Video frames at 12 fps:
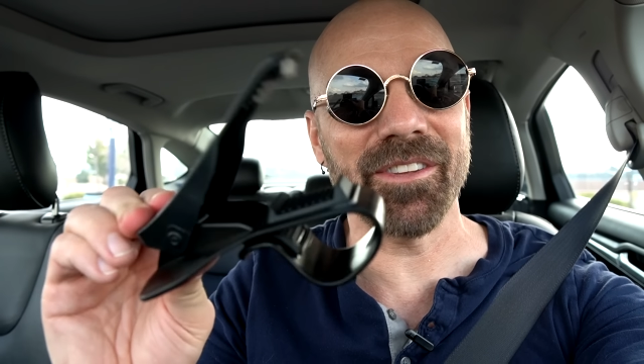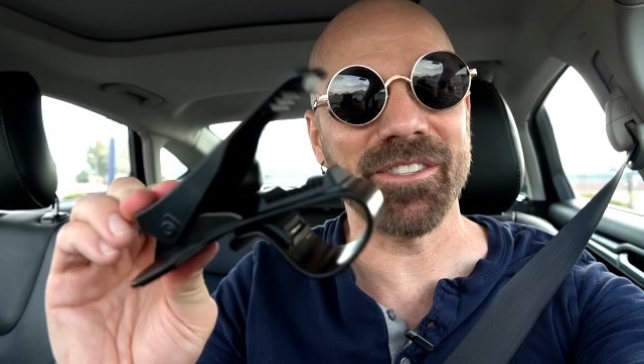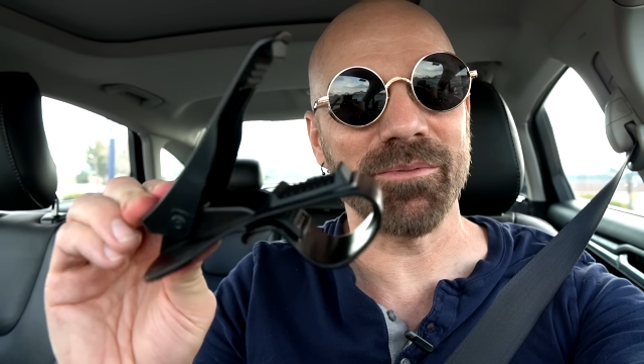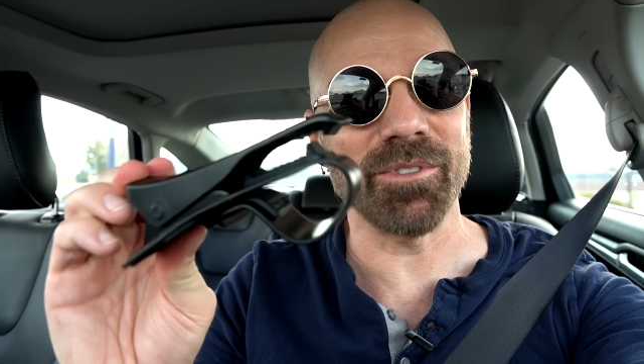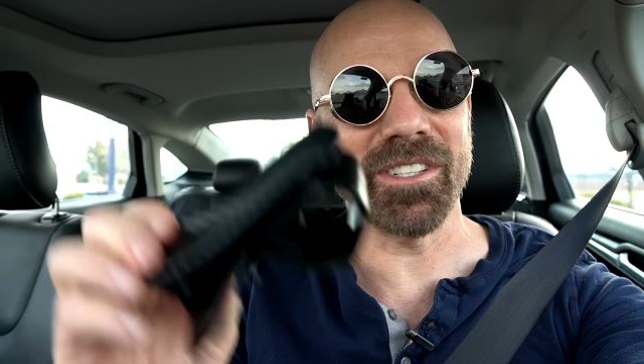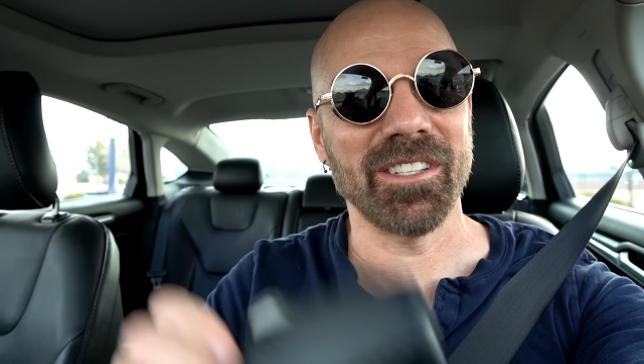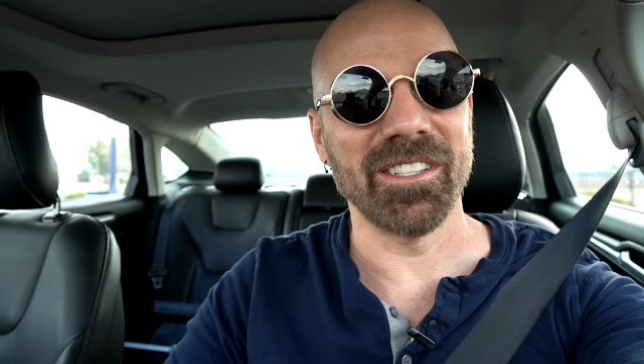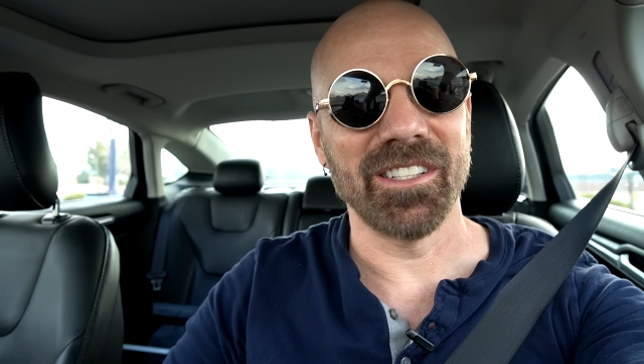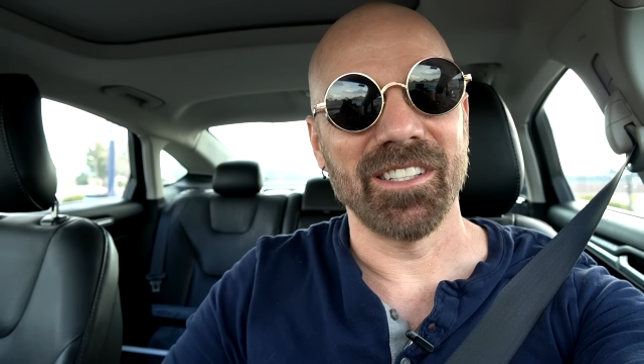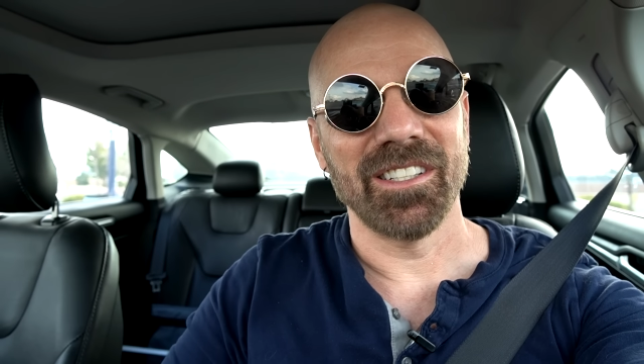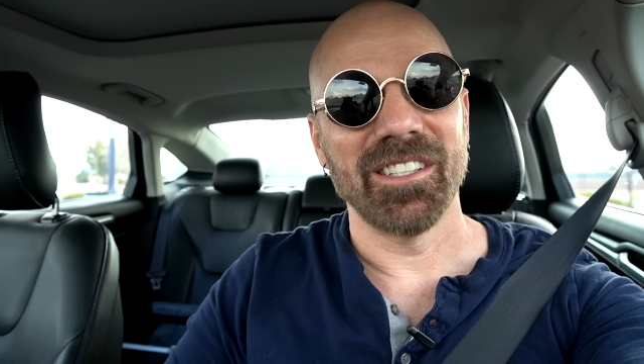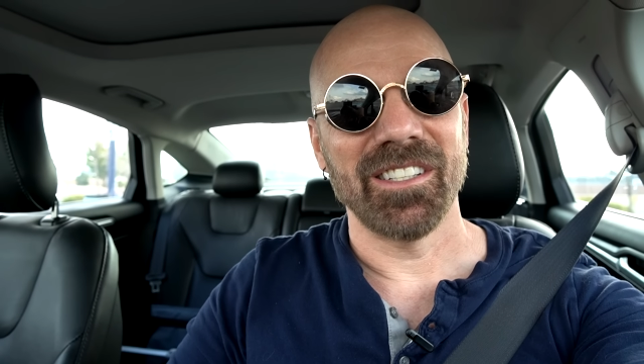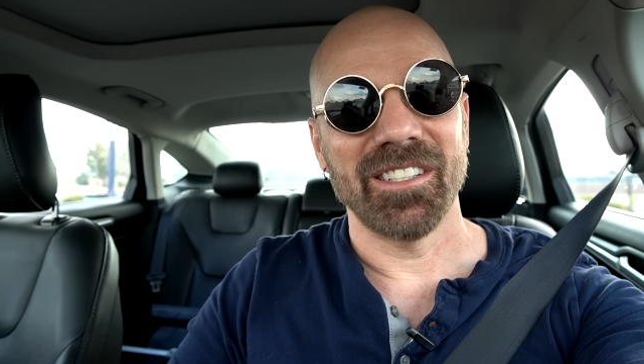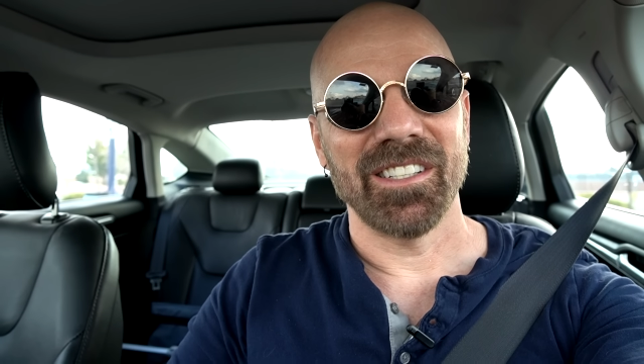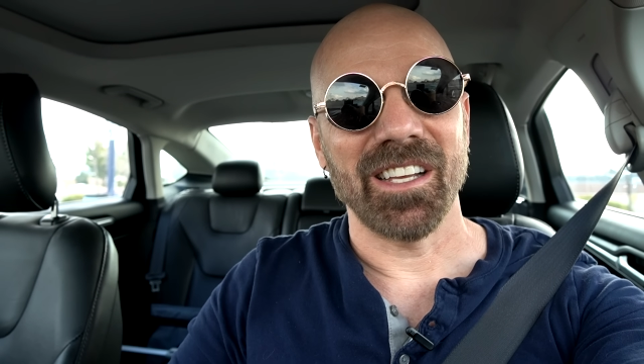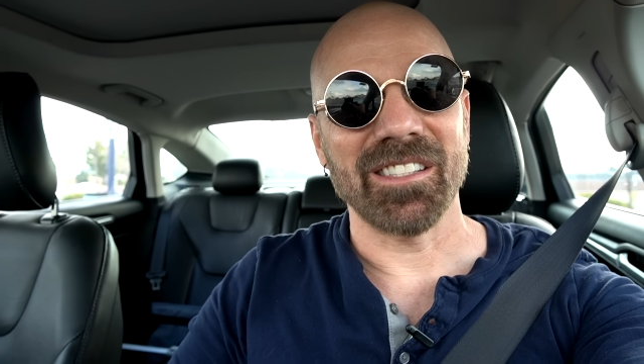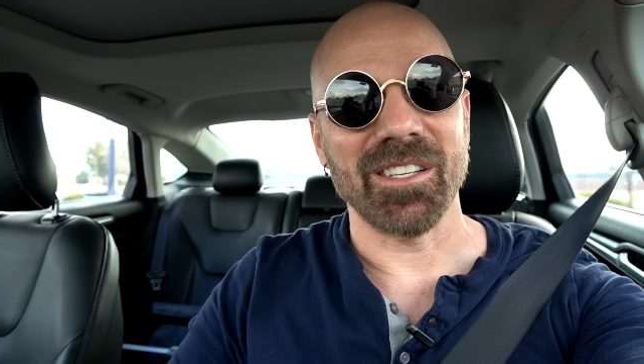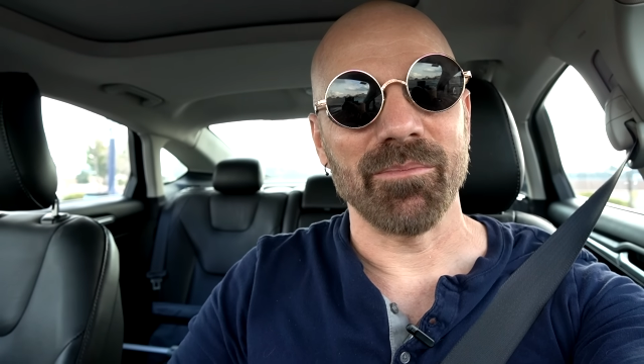this one
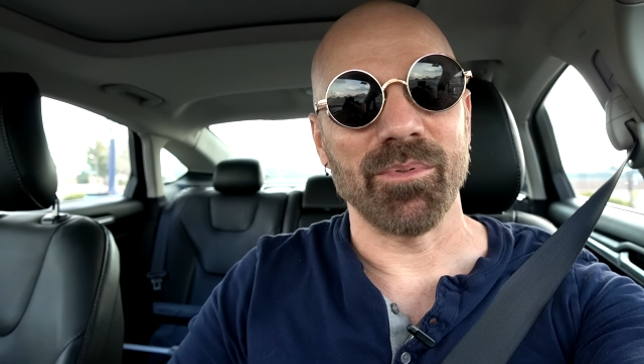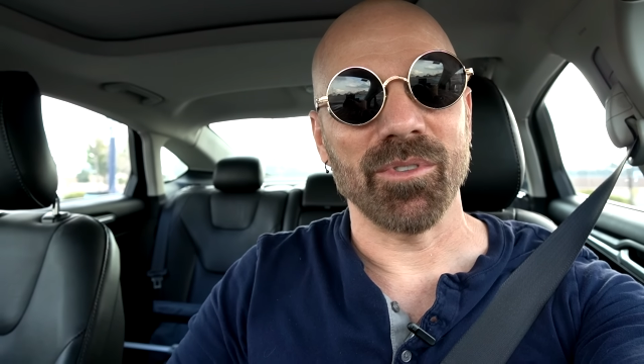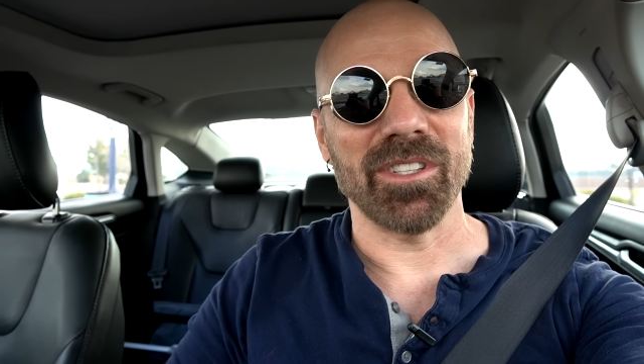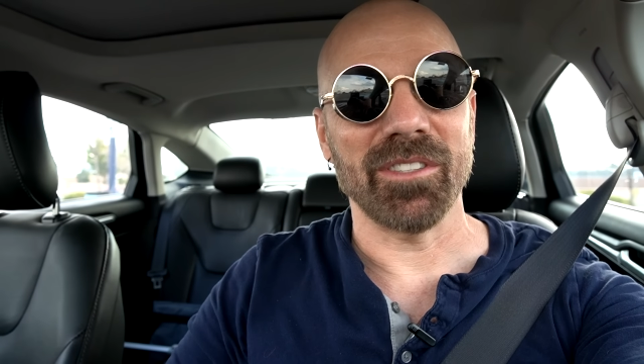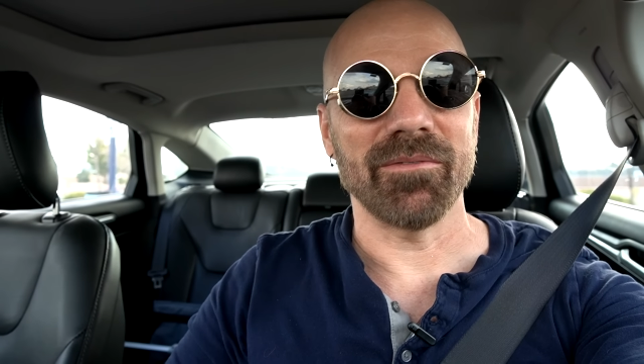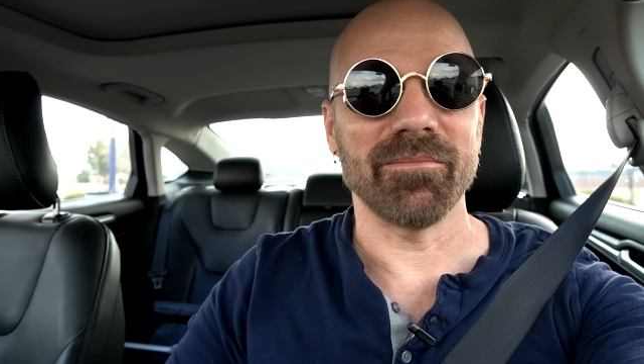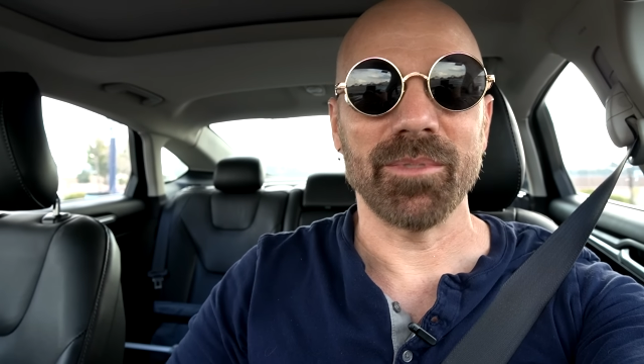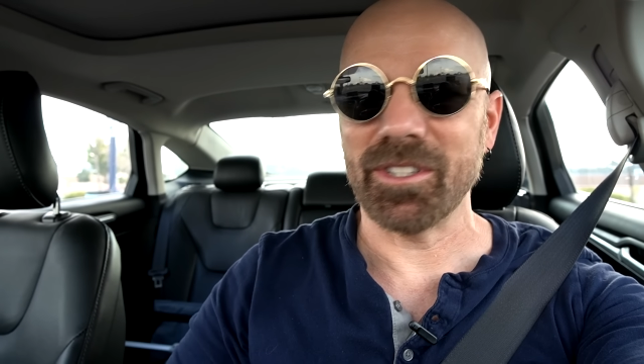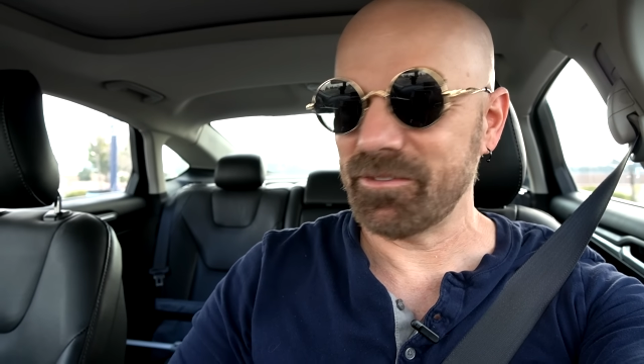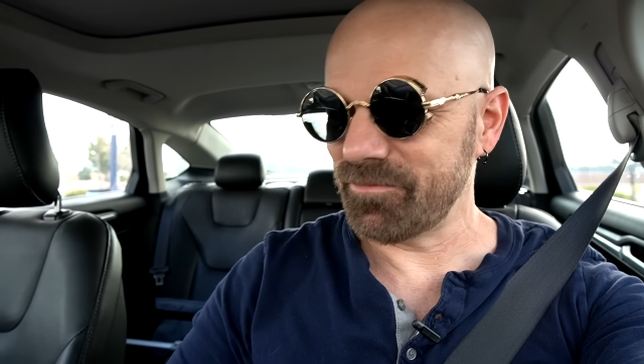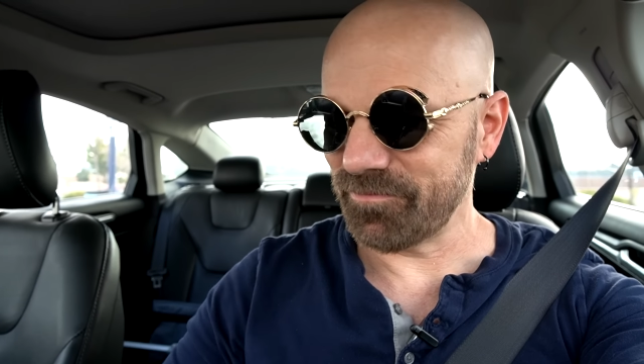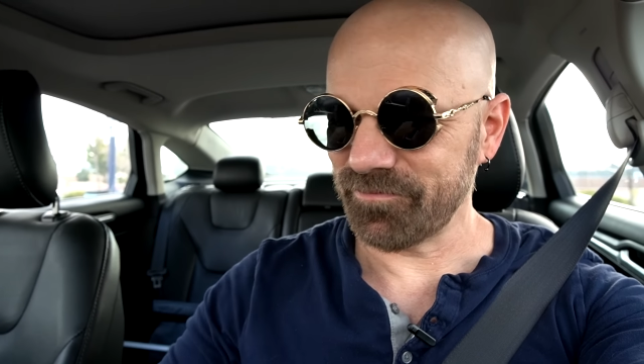at some point, but